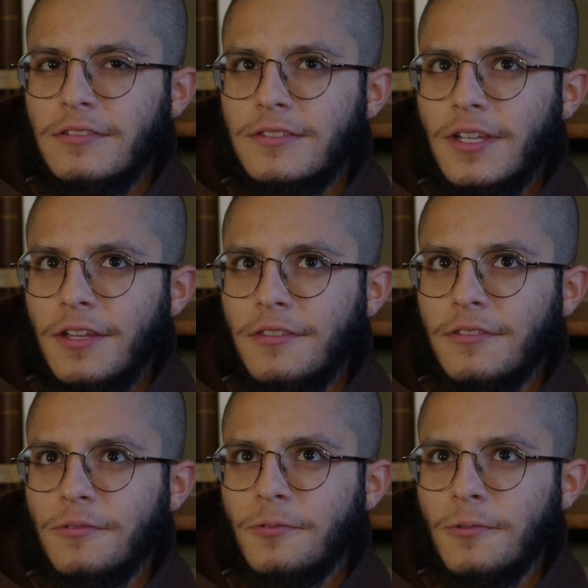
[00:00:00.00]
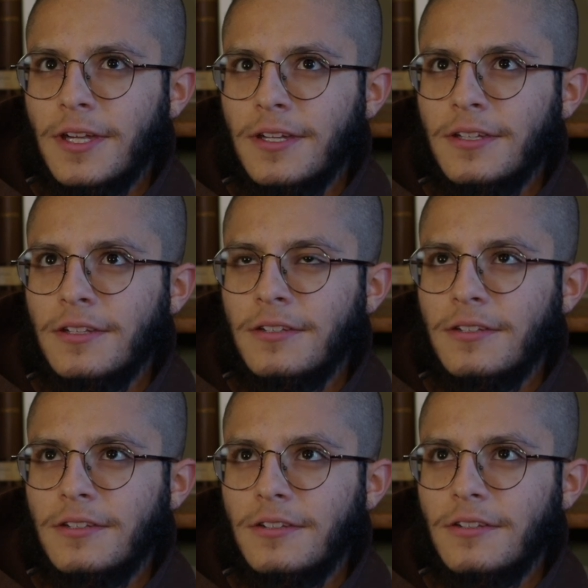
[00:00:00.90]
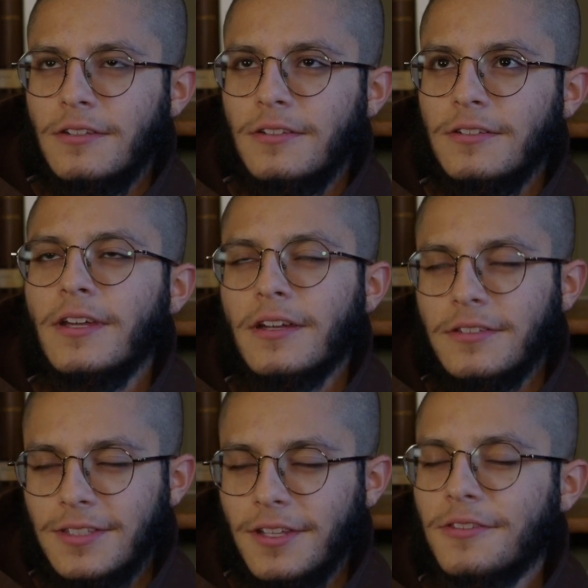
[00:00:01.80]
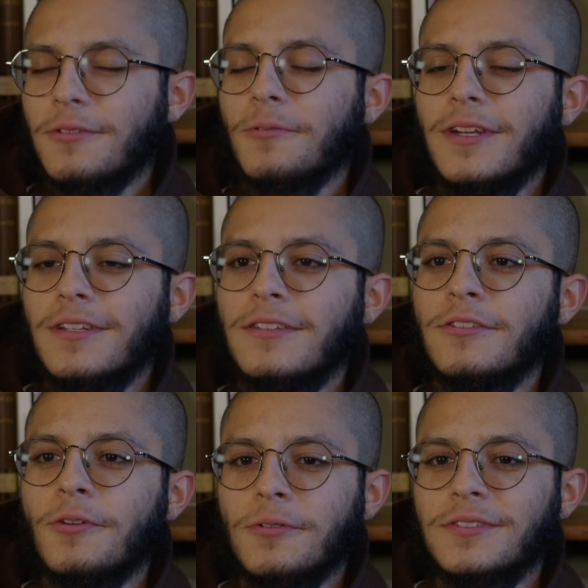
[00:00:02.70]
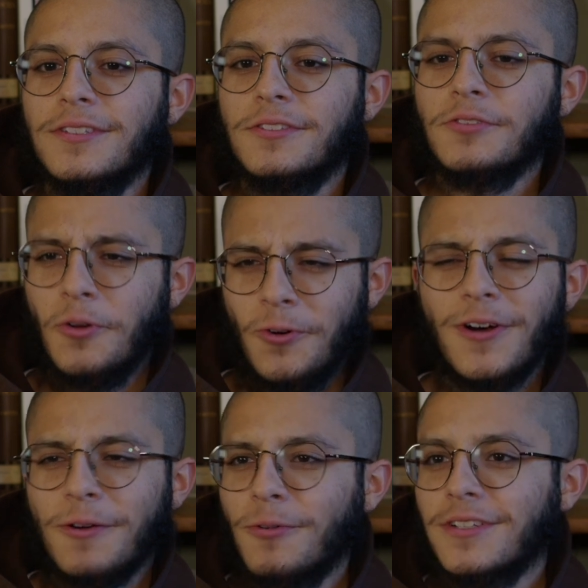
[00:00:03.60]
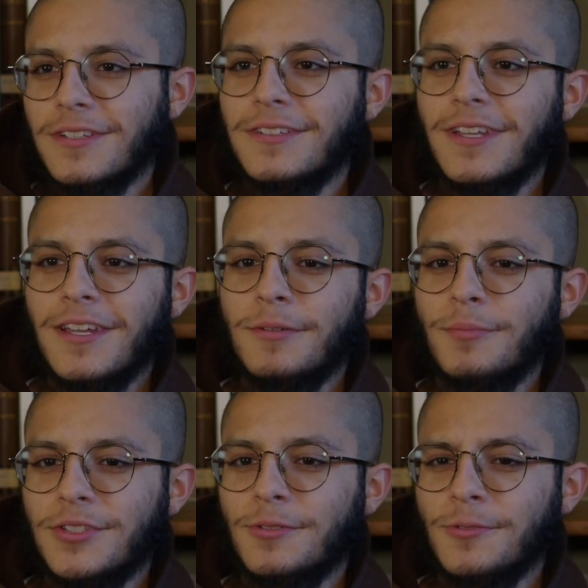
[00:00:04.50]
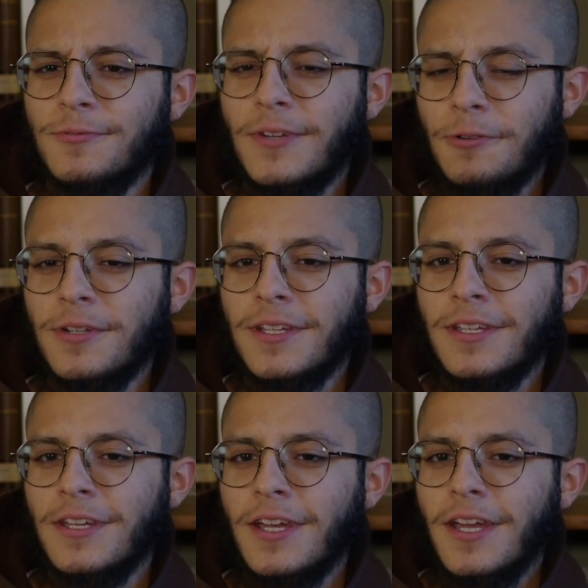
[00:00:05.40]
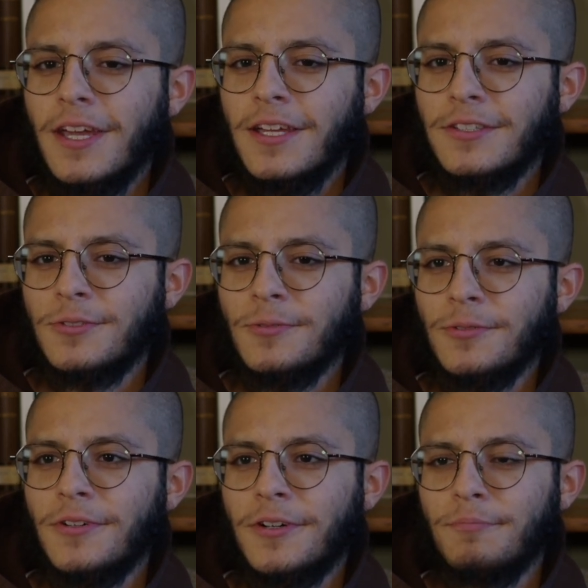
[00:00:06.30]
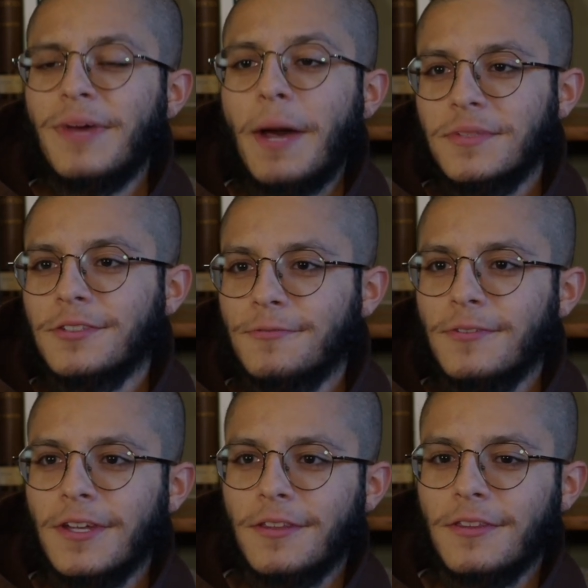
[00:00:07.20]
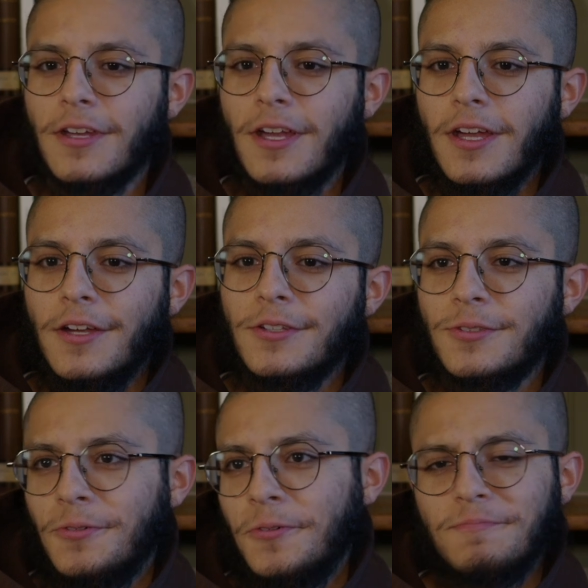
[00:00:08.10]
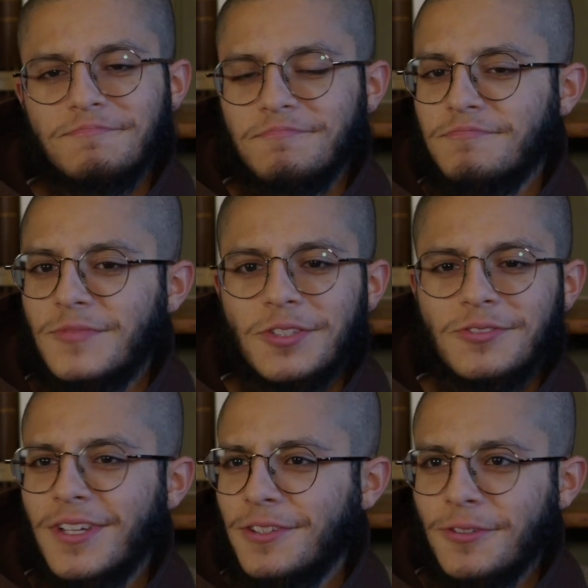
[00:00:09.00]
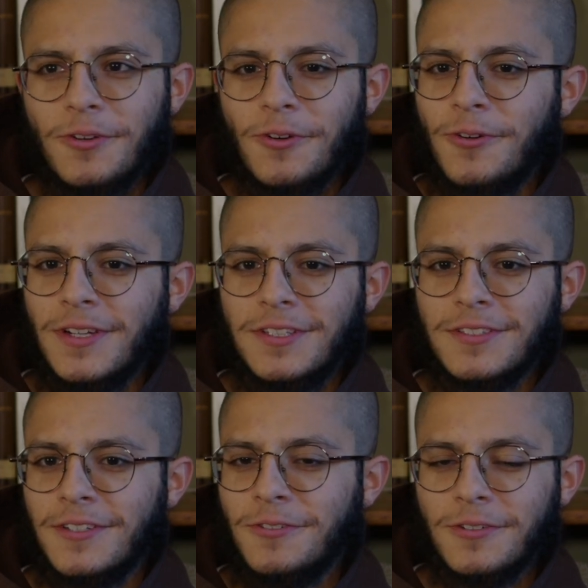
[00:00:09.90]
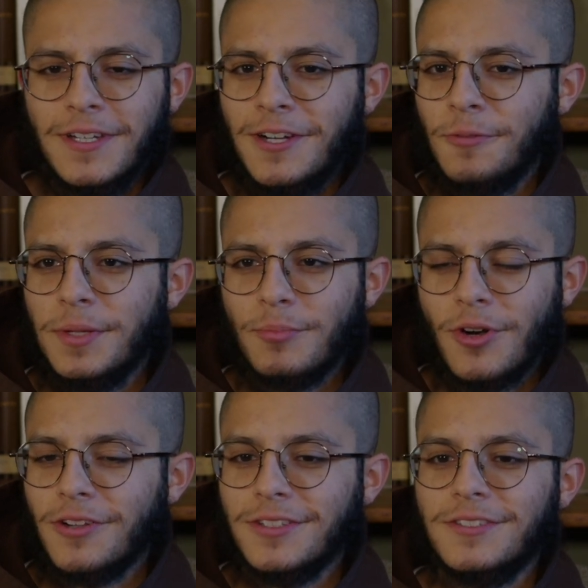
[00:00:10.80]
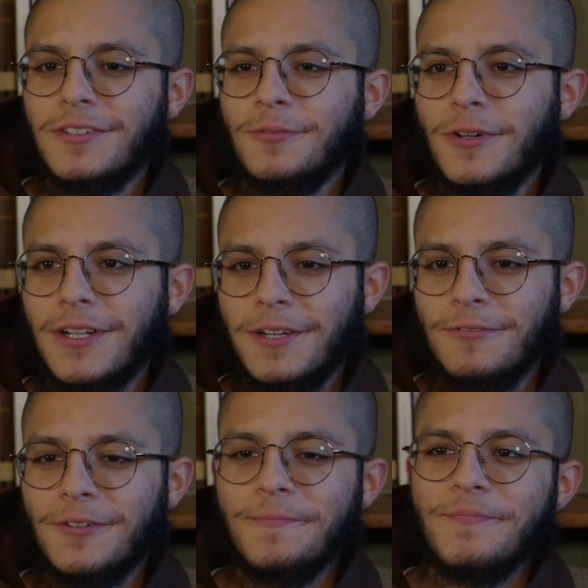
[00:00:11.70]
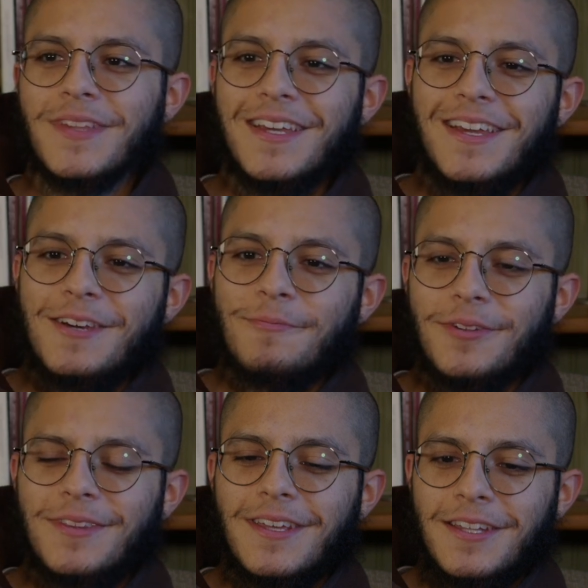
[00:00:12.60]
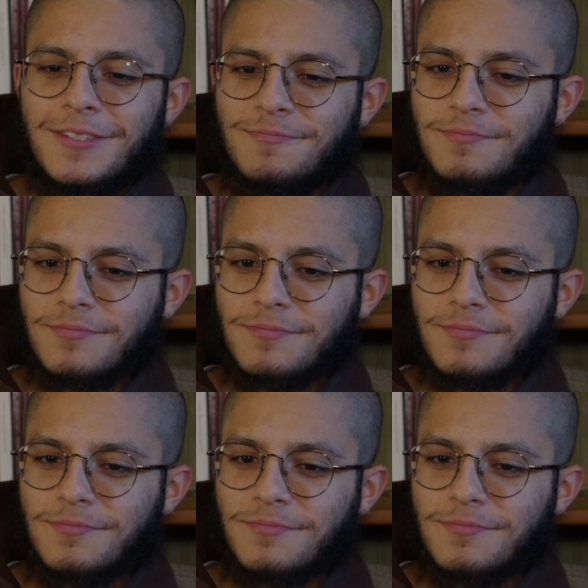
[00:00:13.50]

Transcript: 10th grade, yeah, in 10th grade, there was this girl I wanted to date, but she was very into the Baptist faith. So just to get the girl, I decided, okay, I'll be Protestant, whatever. But then